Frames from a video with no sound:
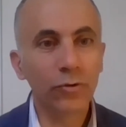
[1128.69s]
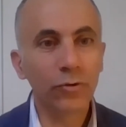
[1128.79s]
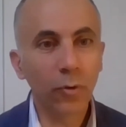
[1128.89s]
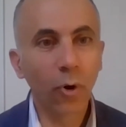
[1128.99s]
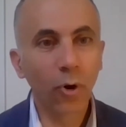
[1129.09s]

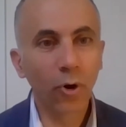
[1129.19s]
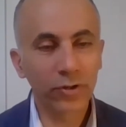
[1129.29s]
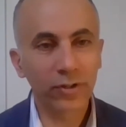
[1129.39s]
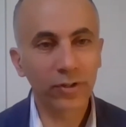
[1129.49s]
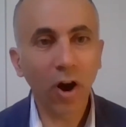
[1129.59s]
was the war,
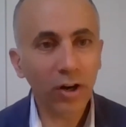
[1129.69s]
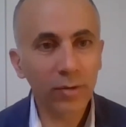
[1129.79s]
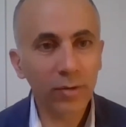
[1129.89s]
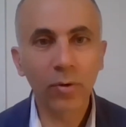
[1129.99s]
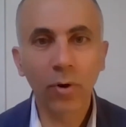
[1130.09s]
the
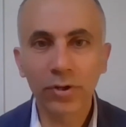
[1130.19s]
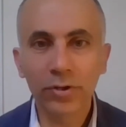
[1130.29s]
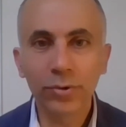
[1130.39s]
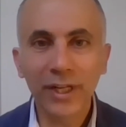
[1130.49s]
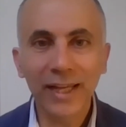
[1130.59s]
horrible war
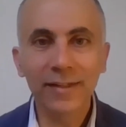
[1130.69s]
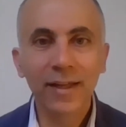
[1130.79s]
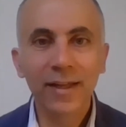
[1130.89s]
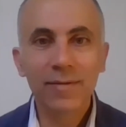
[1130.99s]
in Ukraine.